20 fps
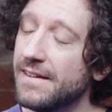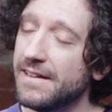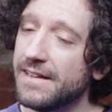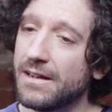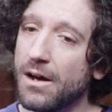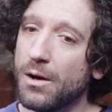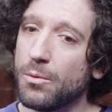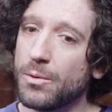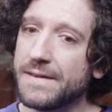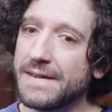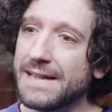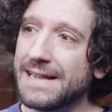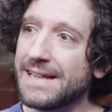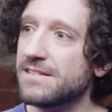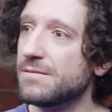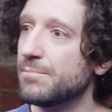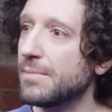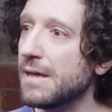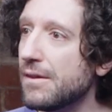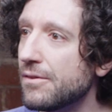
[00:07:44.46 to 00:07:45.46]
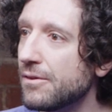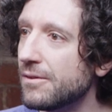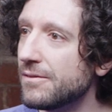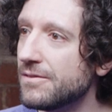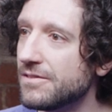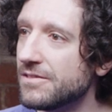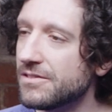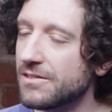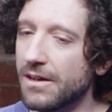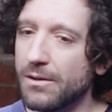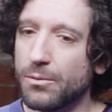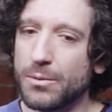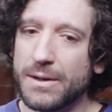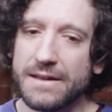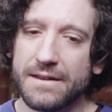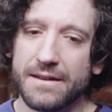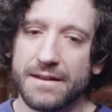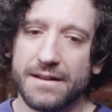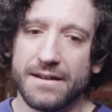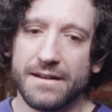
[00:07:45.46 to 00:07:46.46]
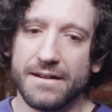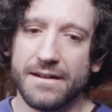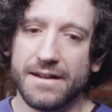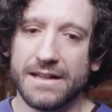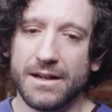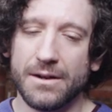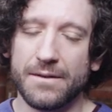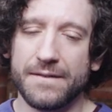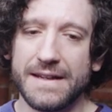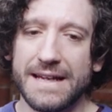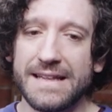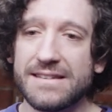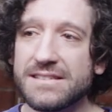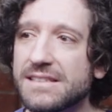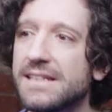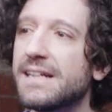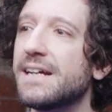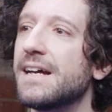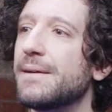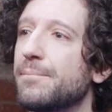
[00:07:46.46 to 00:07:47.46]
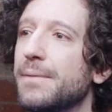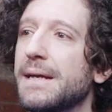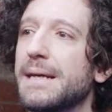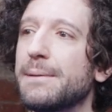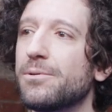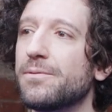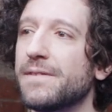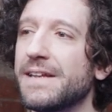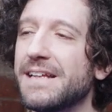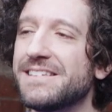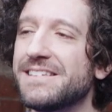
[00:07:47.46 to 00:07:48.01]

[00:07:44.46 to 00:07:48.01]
You know, are we the Elizabethans? Are we the, you know, the internet people, the